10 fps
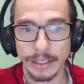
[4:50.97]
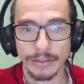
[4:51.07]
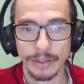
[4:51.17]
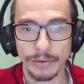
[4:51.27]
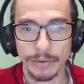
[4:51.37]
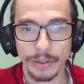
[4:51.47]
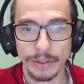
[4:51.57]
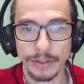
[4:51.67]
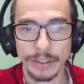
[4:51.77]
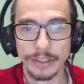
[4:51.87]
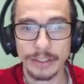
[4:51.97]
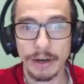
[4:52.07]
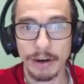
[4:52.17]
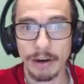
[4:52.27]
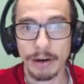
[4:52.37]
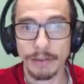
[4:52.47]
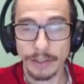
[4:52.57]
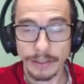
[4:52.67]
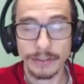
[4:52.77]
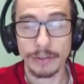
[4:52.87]
So this car,
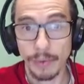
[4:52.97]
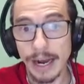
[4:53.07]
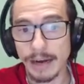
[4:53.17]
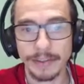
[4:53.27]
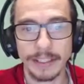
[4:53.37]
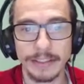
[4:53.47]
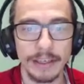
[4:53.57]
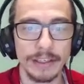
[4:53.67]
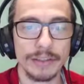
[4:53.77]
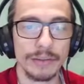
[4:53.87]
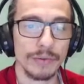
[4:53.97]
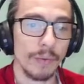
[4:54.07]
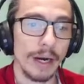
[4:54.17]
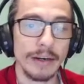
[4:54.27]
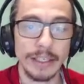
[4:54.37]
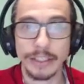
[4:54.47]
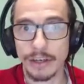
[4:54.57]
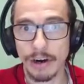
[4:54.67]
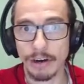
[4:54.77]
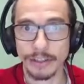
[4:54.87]
this graph can tell us where each
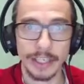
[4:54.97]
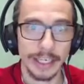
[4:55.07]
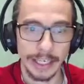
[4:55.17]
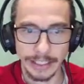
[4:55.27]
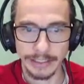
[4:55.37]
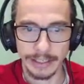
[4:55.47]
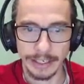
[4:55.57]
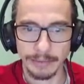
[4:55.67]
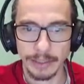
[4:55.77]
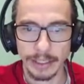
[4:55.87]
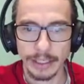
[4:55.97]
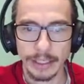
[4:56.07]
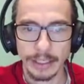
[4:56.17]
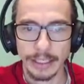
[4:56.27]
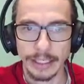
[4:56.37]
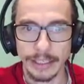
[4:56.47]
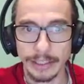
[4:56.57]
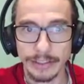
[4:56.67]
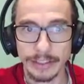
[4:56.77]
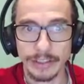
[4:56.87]
car is at any time. It
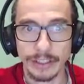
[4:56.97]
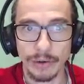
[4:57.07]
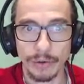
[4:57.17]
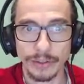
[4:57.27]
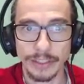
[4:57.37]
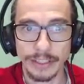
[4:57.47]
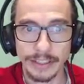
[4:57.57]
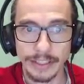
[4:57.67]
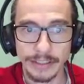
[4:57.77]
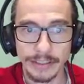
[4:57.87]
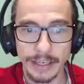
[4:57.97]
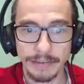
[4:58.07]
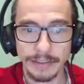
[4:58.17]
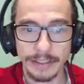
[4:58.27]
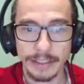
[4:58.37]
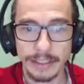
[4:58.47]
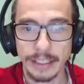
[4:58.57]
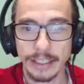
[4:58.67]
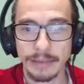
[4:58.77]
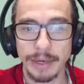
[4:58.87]
tells us the total distance covered
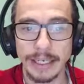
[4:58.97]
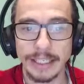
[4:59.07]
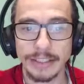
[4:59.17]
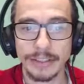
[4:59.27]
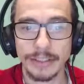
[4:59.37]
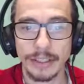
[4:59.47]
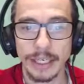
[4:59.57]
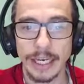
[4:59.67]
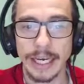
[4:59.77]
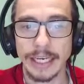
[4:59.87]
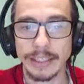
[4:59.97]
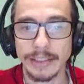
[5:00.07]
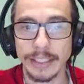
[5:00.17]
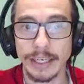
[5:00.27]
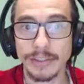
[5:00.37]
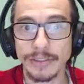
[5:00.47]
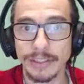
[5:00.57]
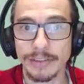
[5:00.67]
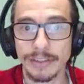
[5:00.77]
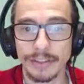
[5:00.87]
by each, and it also
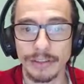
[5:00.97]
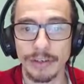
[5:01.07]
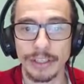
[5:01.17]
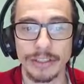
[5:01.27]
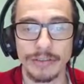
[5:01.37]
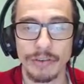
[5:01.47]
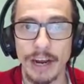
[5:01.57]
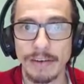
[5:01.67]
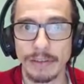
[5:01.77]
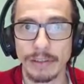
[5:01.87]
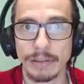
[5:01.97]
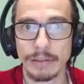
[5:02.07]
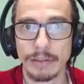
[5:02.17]
gives us the direction of travel.